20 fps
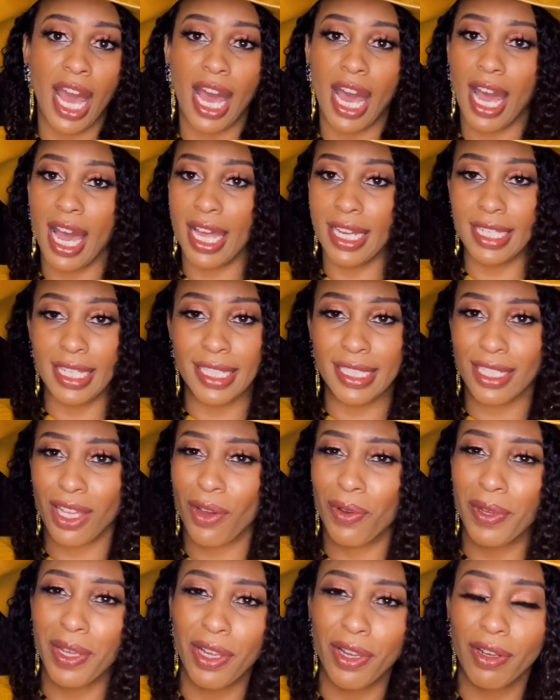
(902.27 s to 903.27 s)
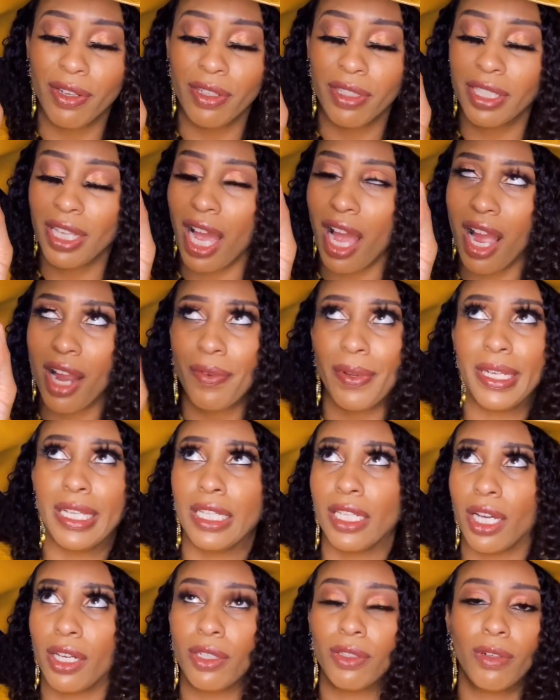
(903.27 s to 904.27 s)
Ani is on here. Y'all already
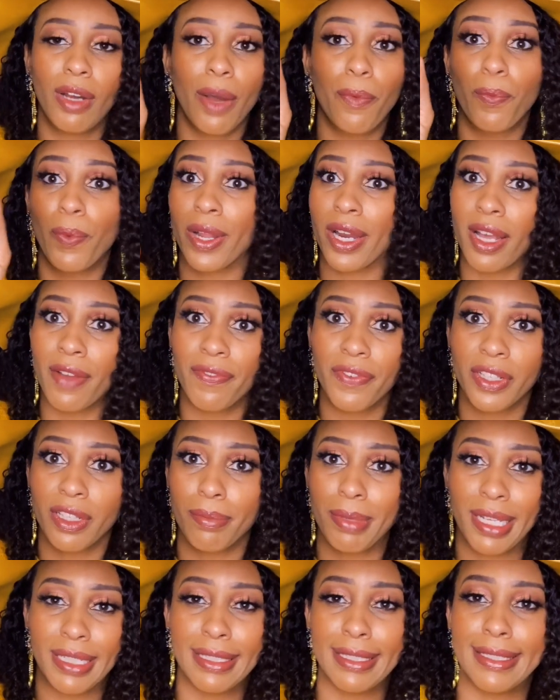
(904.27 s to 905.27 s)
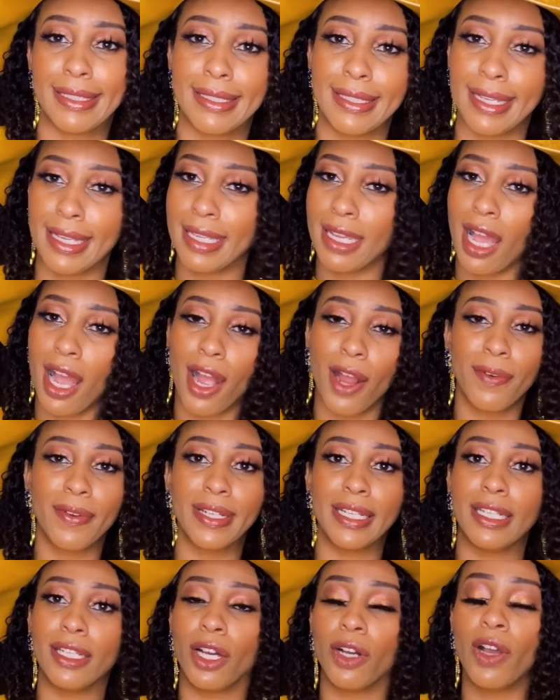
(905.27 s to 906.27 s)
know what I feel about this scent. Y'all already
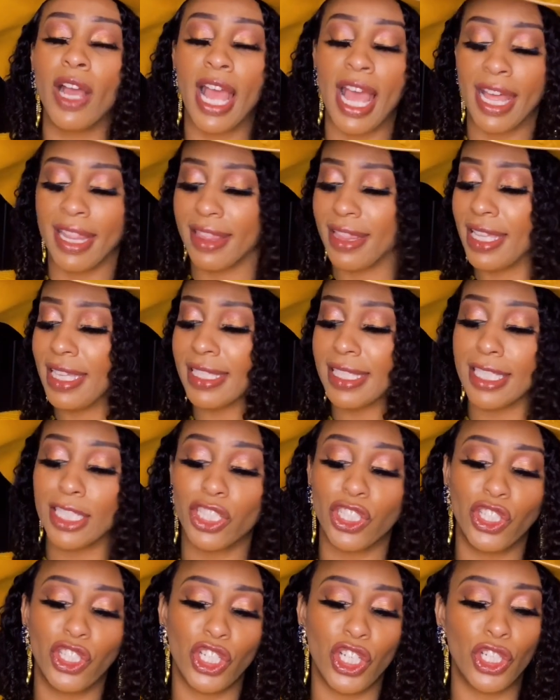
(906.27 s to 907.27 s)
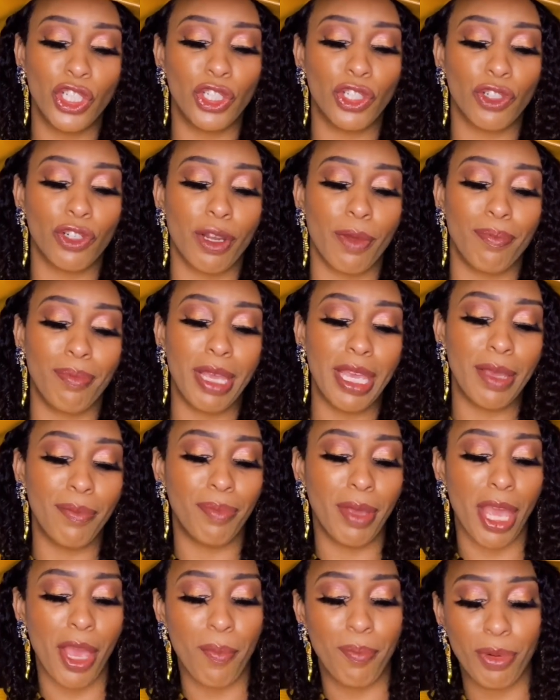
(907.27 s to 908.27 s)
know. This is ginger and pink
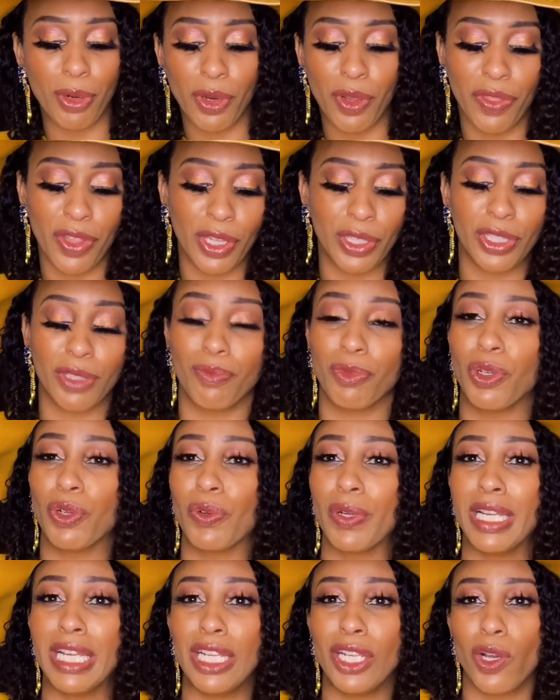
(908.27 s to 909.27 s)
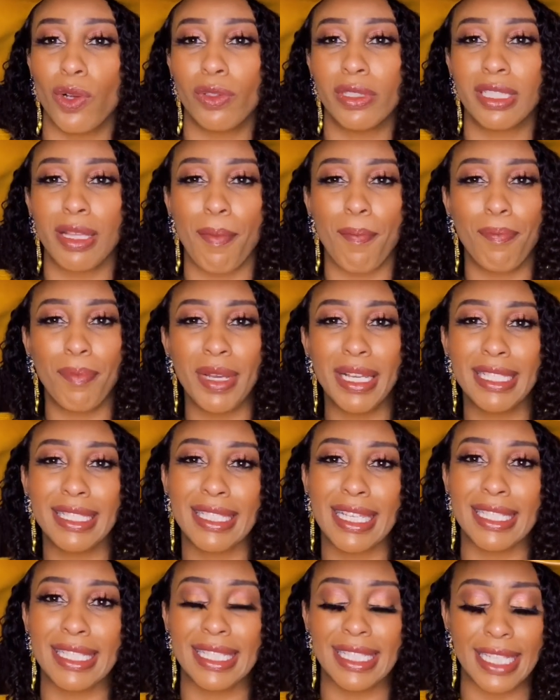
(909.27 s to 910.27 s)
pepper and there's some green notes and musk
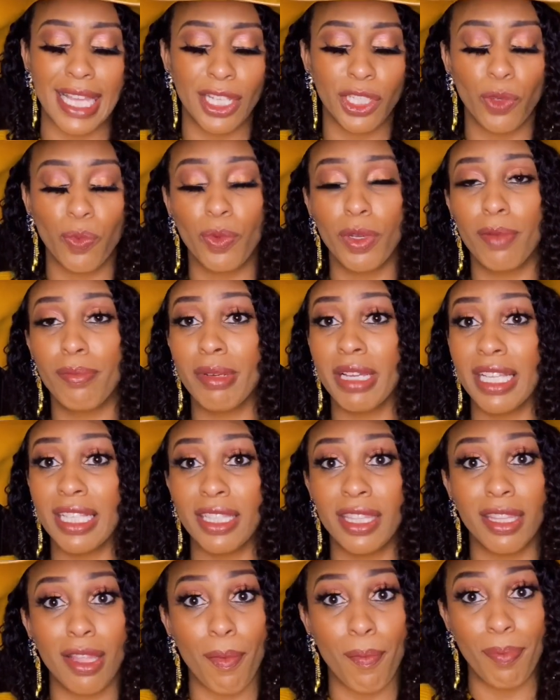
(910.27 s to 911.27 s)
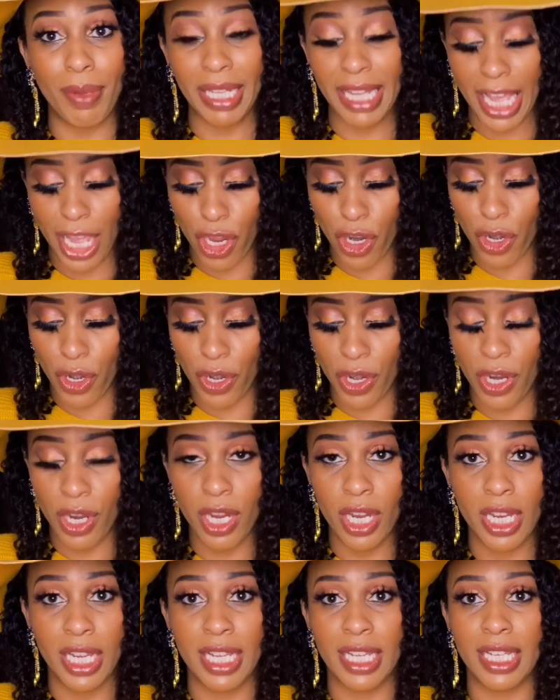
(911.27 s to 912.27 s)
and sandalwood. But the player,
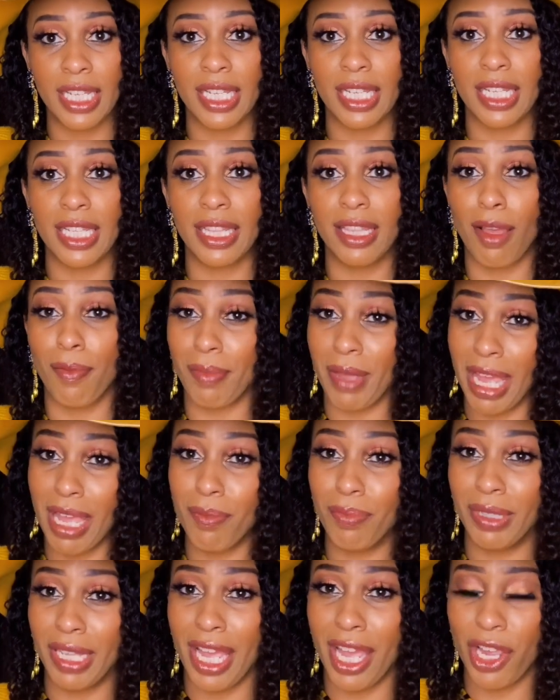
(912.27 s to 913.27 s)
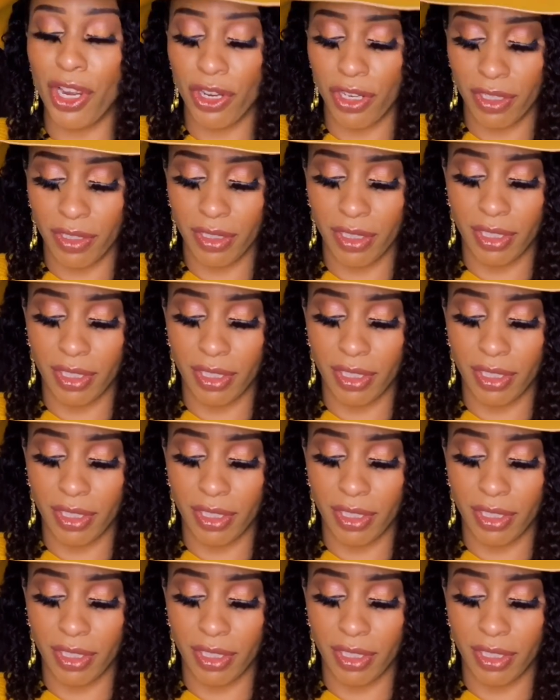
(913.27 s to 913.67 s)
the main player